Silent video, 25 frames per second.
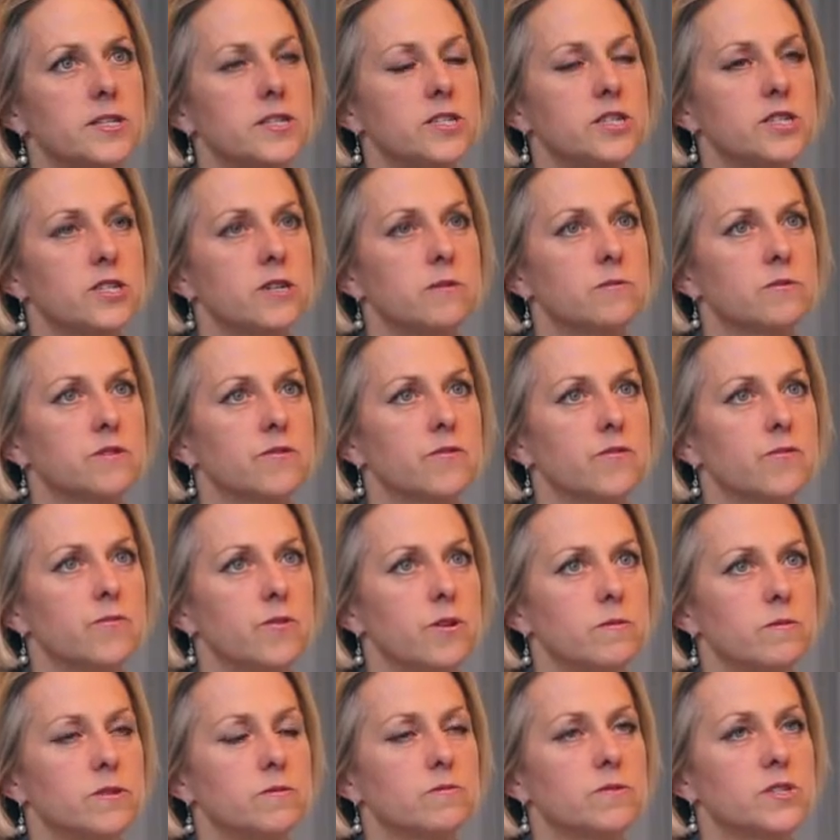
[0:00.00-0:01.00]
in terms of the
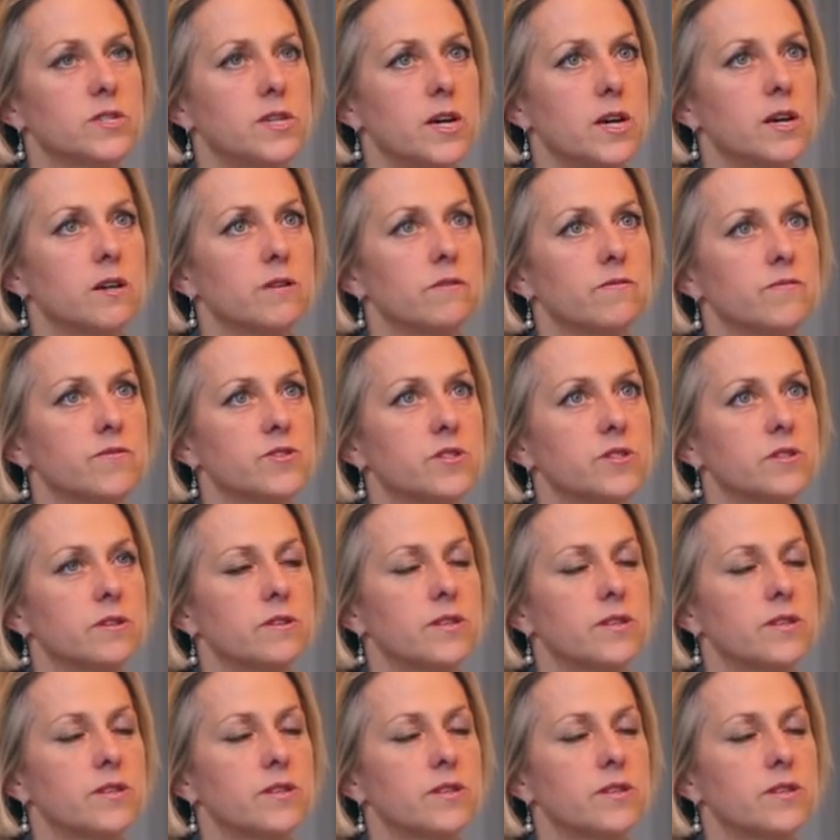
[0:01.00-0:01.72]
rooms themselves,